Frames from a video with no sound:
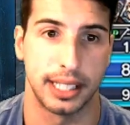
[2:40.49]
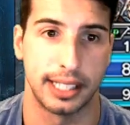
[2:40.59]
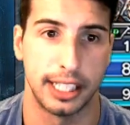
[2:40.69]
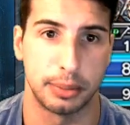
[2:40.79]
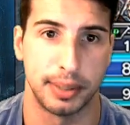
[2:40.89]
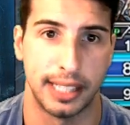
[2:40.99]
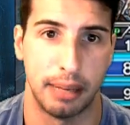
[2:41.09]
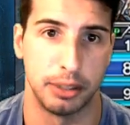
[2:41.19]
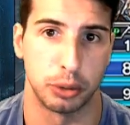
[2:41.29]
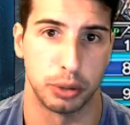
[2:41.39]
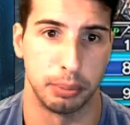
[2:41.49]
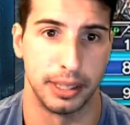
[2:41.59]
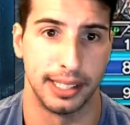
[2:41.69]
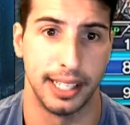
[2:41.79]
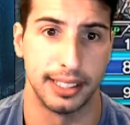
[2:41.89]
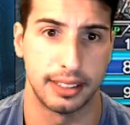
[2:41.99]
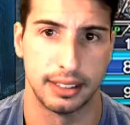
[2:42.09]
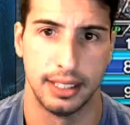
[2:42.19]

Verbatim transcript: HP damage would have been nice.